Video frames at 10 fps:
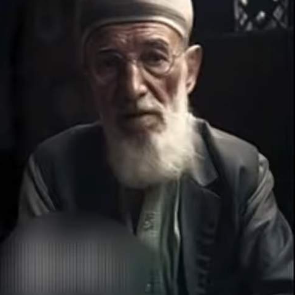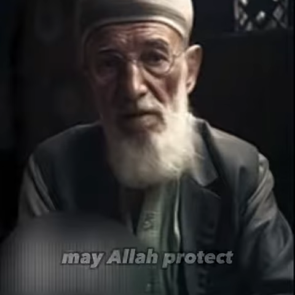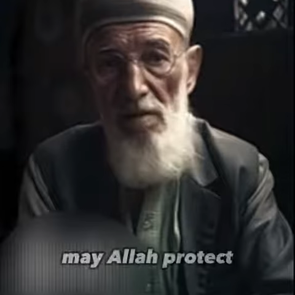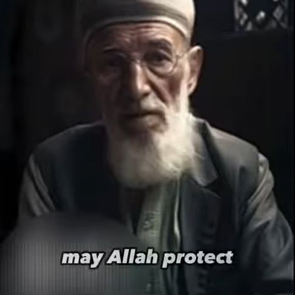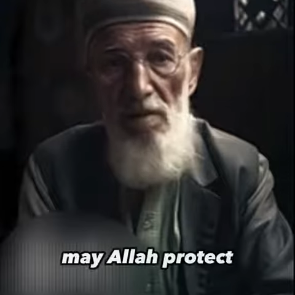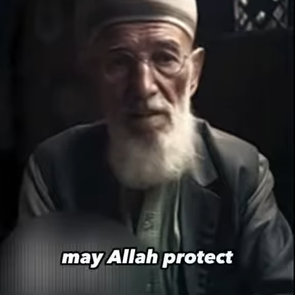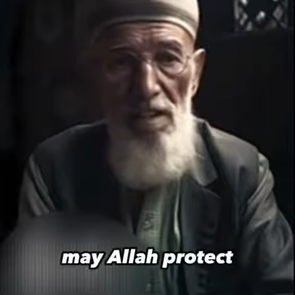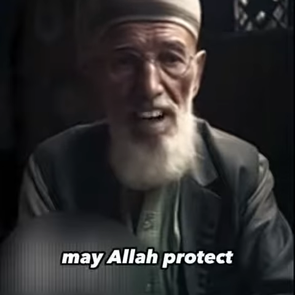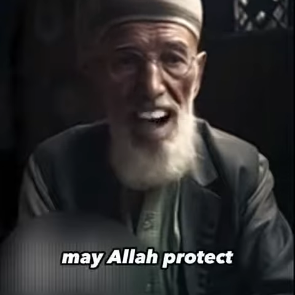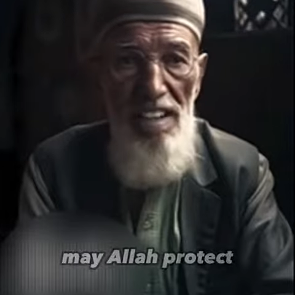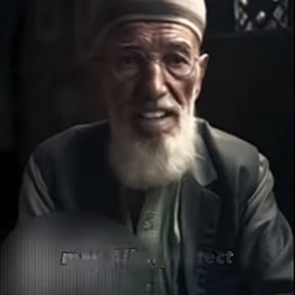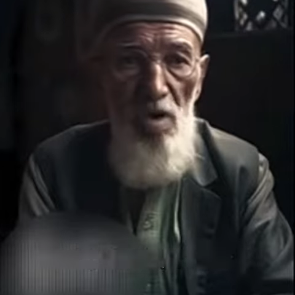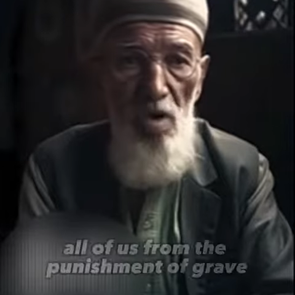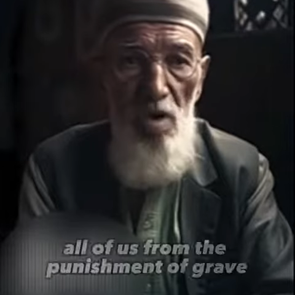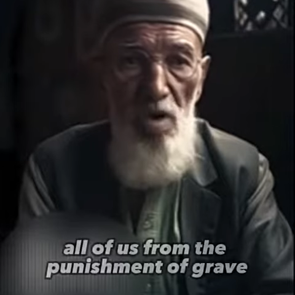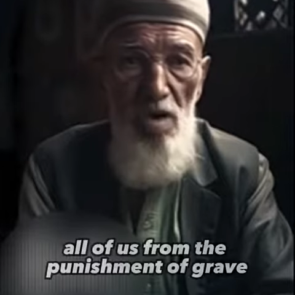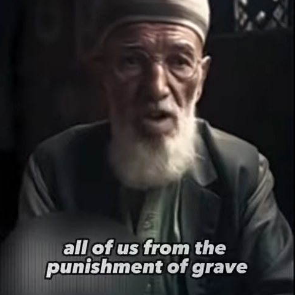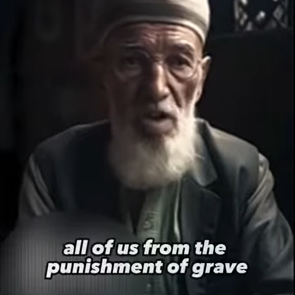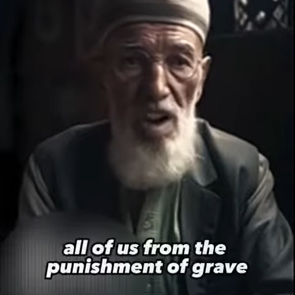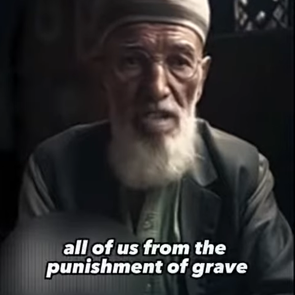May Allah protect all of us
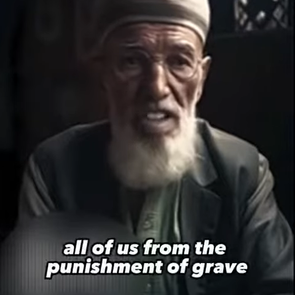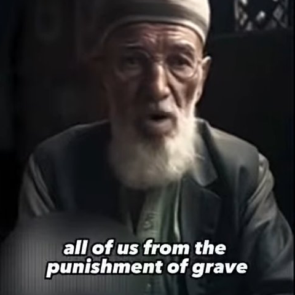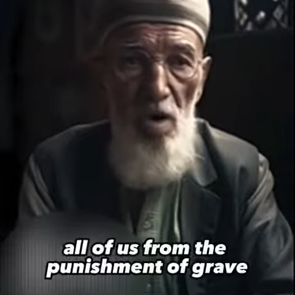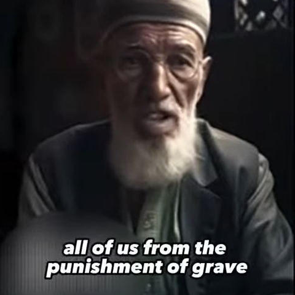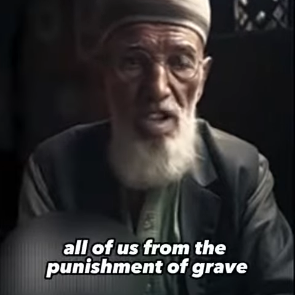from the punishment